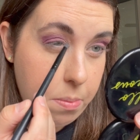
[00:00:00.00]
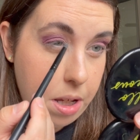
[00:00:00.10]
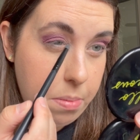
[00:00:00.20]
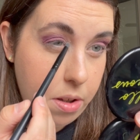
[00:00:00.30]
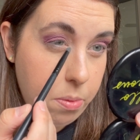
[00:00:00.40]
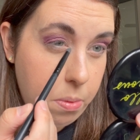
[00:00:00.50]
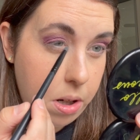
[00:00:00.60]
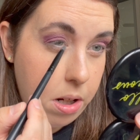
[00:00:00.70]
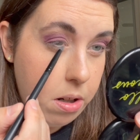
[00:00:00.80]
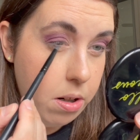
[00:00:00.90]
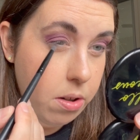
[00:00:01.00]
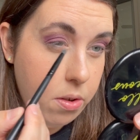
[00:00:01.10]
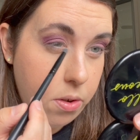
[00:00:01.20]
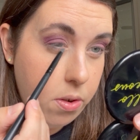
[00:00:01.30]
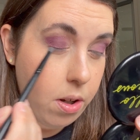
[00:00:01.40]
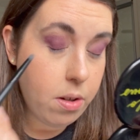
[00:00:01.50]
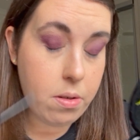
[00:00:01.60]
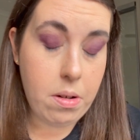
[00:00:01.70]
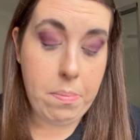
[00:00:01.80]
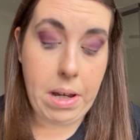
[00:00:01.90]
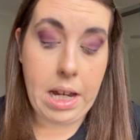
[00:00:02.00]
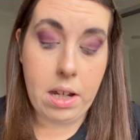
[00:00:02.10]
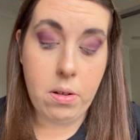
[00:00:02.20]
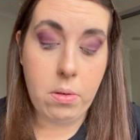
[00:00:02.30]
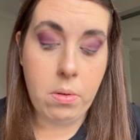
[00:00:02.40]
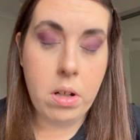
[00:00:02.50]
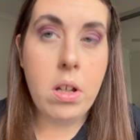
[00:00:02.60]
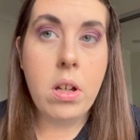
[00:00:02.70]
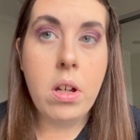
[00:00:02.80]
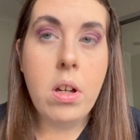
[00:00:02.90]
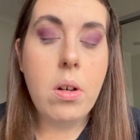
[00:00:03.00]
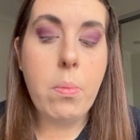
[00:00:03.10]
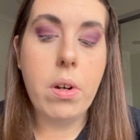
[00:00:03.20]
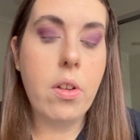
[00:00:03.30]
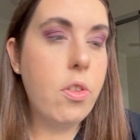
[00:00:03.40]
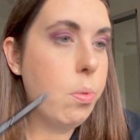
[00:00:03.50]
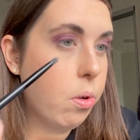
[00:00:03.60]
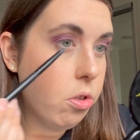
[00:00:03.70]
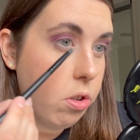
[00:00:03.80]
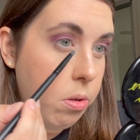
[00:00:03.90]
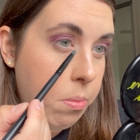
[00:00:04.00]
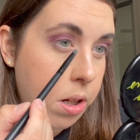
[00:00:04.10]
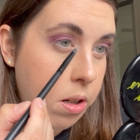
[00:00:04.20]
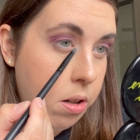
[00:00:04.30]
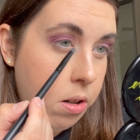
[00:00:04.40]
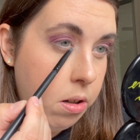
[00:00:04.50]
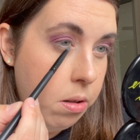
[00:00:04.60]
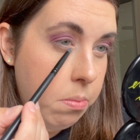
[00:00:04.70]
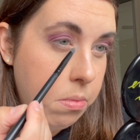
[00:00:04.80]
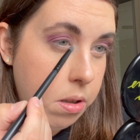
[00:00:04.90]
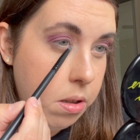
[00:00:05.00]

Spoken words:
Maybe it's why it looked so pale when I swatched it on my arm.